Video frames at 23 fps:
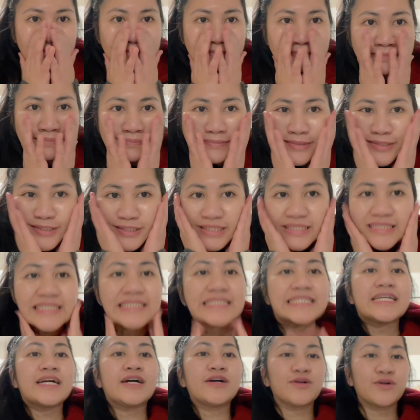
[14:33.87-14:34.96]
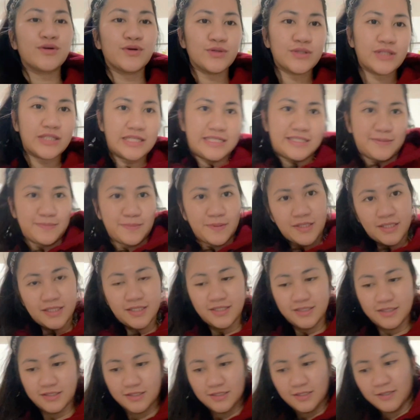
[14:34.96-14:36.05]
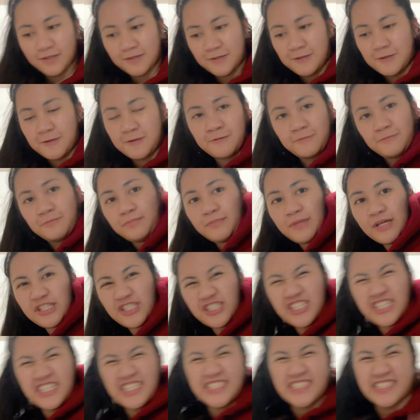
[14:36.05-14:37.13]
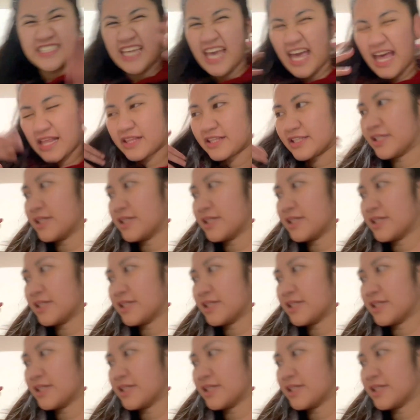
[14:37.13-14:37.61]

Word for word: you can see how cold it is because my cheeks get